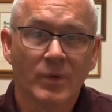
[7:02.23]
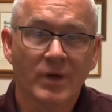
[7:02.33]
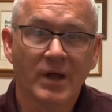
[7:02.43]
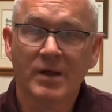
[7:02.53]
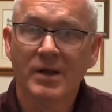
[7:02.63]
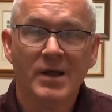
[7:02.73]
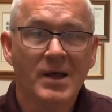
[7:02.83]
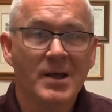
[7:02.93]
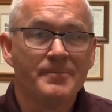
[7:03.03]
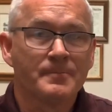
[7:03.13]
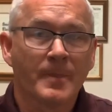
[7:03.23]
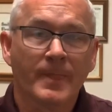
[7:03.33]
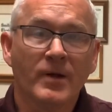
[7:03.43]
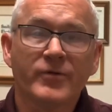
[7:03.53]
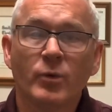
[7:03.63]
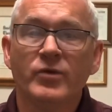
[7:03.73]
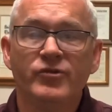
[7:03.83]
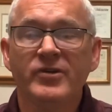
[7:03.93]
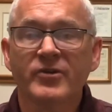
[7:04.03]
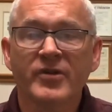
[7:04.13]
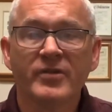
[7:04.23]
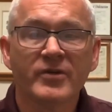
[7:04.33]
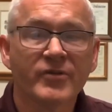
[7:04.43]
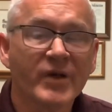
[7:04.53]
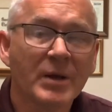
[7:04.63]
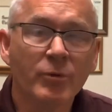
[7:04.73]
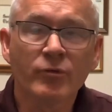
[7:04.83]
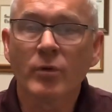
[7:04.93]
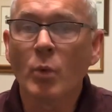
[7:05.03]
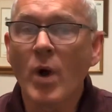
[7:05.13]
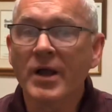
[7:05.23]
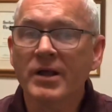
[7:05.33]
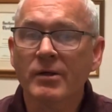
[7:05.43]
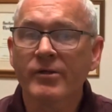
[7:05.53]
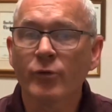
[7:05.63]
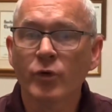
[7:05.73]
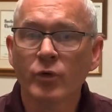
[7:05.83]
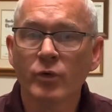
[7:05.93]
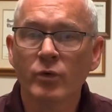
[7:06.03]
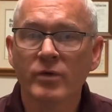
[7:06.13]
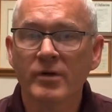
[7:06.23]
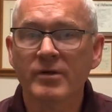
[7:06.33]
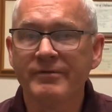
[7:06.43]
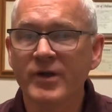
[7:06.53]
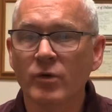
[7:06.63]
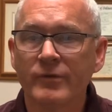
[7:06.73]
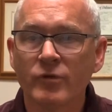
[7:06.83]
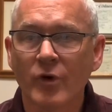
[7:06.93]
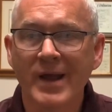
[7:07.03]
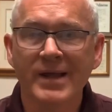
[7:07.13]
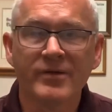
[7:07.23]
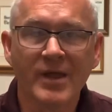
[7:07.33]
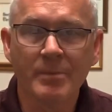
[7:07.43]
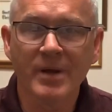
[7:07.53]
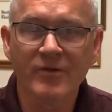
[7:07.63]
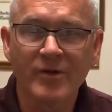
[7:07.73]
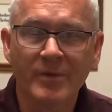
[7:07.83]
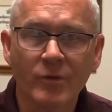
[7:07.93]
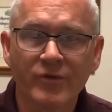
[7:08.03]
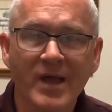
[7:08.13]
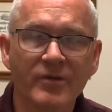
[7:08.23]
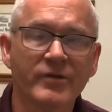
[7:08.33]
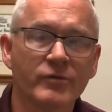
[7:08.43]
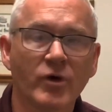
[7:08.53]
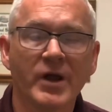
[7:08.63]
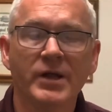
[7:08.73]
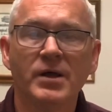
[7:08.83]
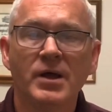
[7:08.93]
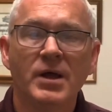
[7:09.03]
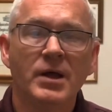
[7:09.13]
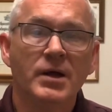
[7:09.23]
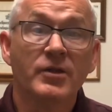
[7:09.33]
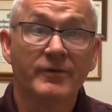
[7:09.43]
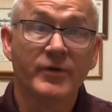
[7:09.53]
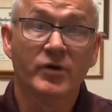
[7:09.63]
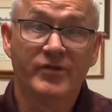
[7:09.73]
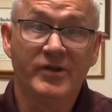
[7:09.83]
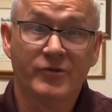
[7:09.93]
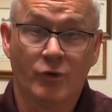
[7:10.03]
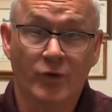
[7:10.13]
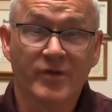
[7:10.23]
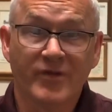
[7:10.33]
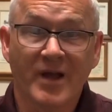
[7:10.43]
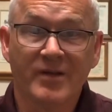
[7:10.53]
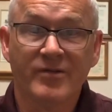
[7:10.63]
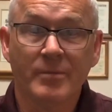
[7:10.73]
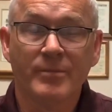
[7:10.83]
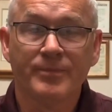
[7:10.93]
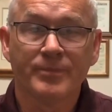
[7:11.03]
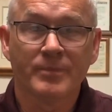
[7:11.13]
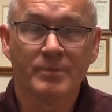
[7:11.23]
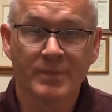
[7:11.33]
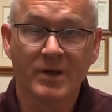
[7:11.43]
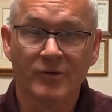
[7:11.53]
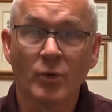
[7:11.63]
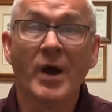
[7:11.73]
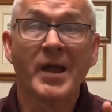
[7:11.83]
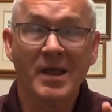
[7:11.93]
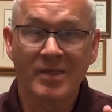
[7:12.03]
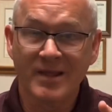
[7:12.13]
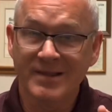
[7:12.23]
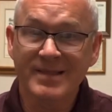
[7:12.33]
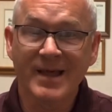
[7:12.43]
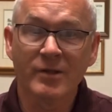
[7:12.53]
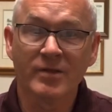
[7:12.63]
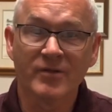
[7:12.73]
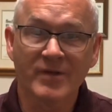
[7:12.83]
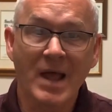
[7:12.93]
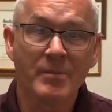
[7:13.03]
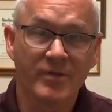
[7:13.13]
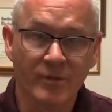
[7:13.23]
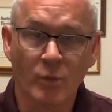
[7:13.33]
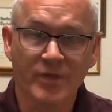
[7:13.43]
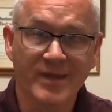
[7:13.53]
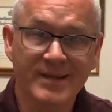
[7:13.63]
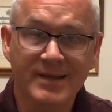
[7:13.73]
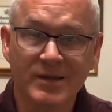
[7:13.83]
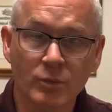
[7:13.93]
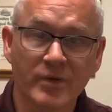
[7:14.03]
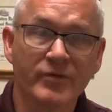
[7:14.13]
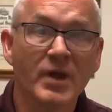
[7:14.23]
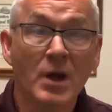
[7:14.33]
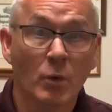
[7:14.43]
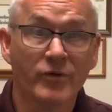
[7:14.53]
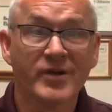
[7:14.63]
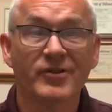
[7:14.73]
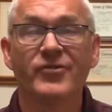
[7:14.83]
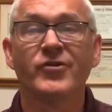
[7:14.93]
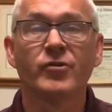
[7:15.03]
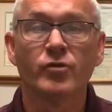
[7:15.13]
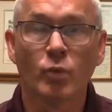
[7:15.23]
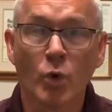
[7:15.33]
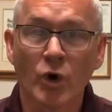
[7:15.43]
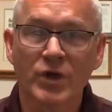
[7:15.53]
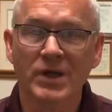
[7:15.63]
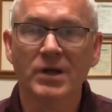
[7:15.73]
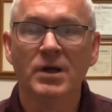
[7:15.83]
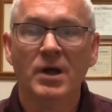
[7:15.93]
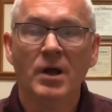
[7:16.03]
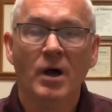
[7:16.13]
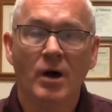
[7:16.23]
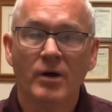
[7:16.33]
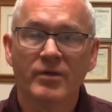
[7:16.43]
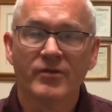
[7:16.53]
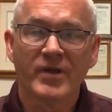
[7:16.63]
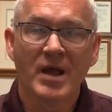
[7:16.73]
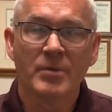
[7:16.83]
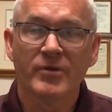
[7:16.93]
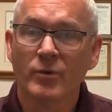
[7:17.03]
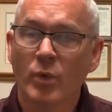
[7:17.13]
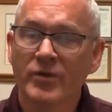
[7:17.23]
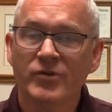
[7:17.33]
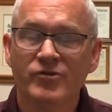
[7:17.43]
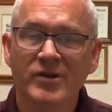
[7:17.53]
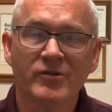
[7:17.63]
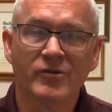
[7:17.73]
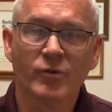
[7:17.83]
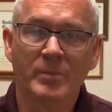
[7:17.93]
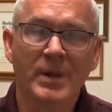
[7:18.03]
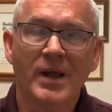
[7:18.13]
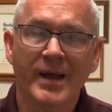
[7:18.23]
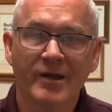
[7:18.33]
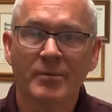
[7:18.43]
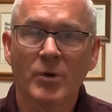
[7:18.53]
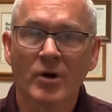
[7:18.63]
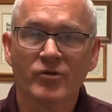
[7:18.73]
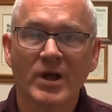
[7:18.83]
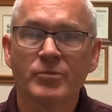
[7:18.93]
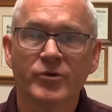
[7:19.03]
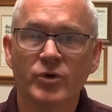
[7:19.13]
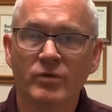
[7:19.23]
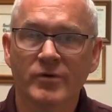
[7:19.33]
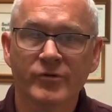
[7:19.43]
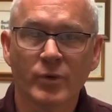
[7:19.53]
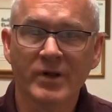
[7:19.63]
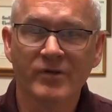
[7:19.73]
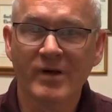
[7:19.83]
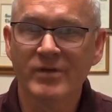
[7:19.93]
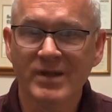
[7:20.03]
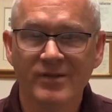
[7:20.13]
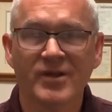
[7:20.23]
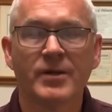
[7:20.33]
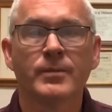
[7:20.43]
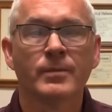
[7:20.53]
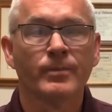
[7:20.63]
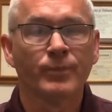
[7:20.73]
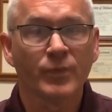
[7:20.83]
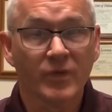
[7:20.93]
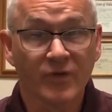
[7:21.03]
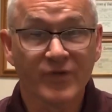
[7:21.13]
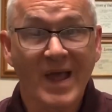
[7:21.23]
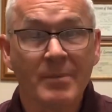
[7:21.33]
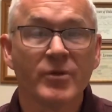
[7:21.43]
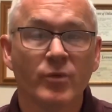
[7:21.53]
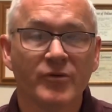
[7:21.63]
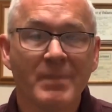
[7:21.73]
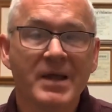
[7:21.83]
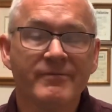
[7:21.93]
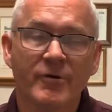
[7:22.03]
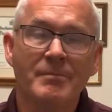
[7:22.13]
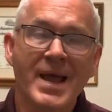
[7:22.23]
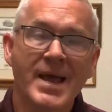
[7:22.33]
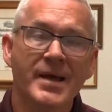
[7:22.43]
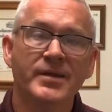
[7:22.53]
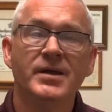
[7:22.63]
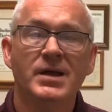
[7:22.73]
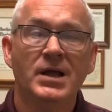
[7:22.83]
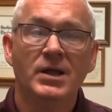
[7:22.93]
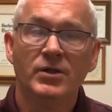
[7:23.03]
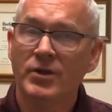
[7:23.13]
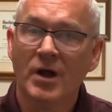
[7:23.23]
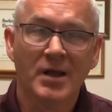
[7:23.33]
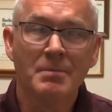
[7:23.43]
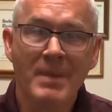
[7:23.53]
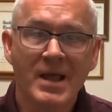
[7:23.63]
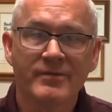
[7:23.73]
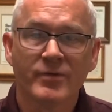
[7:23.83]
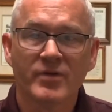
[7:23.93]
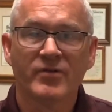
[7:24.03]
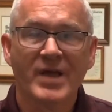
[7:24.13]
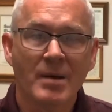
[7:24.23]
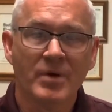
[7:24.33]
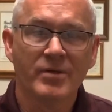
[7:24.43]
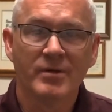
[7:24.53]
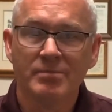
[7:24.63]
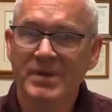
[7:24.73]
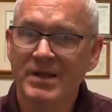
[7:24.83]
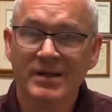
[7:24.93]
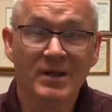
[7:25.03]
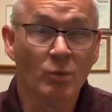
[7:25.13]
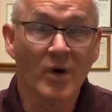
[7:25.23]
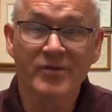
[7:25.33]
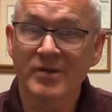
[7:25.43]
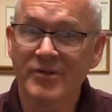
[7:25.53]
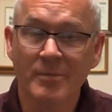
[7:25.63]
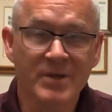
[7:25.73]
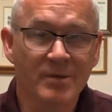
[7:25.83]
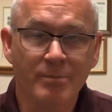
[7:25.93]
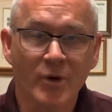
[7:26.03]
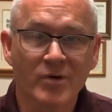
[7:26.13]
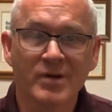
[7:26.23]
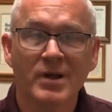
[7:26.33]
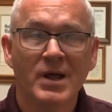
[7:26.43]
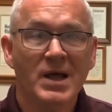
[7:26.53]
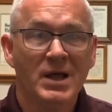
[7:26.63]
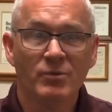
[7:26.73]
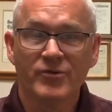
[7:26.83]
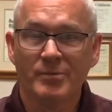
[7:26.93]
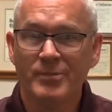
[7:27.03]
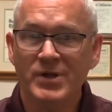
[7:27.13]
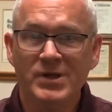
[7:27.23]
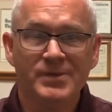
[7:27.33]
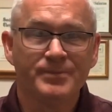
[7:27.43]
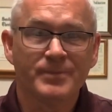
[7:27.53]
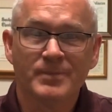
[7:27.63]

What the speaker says: Okay. Also, when Jesus and the disciples were walking through the field of grain and they picked some of those heads of grain, the Pharisees criticized them because why? They did that on the Sabbath, and what they did was considered working on the Sabbath. And what did Jesus reply out of Mark chapter 2, verse 27? He said, the Sabbath was made for man, not man for the Sabbath, meaning it wasn't to be a burden, it was to be